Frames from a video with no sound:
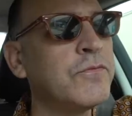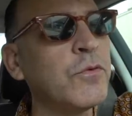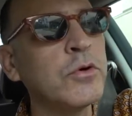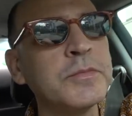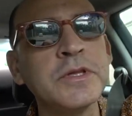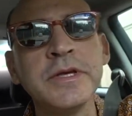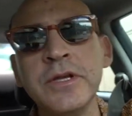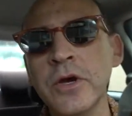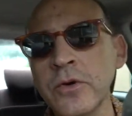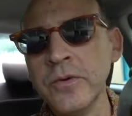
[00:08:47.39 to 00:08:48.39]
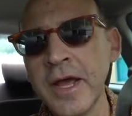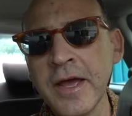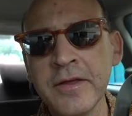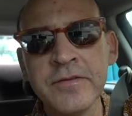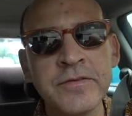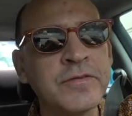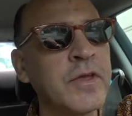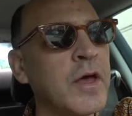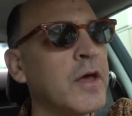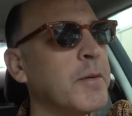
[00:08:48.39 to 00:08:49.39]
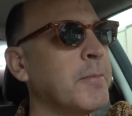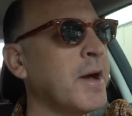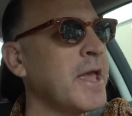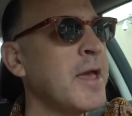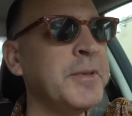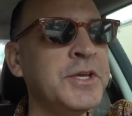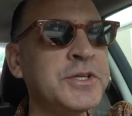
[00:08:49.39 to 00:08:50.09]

formerly known as Miami